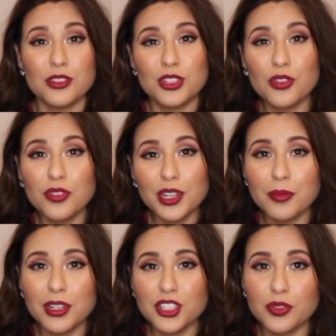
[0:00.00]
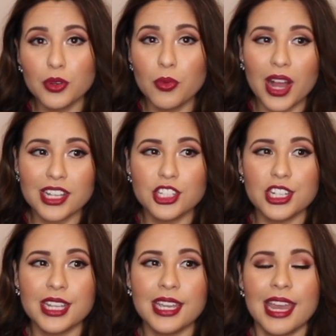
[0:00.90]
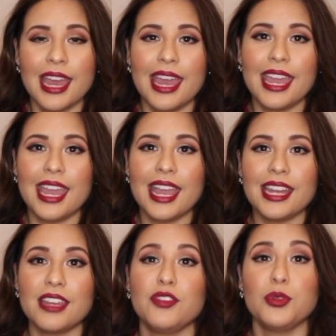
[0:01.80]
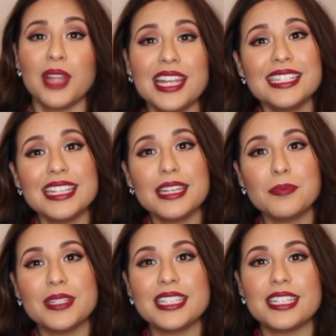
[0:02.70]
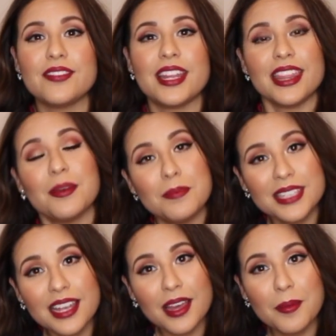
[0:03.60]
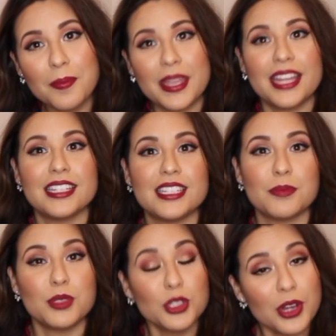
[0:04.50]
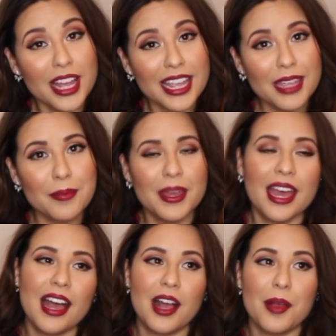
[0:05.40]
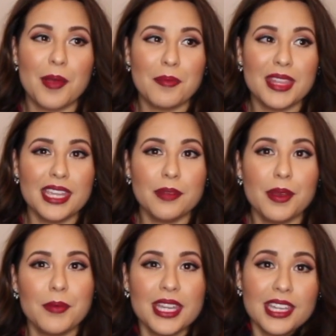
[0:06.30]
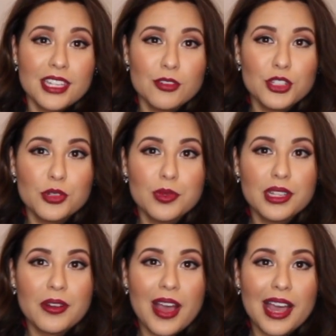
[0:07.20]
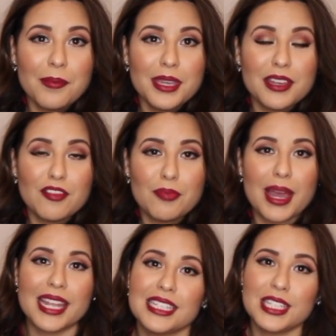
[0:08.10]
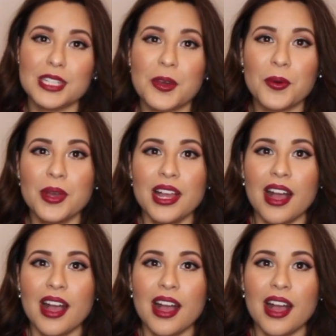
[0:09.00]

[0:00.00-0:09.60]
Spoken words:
you so very much for watching, and if you liked it, please give it a thumbs up and subscribe. I'm thinking about making YouTube a little hobby of mine, so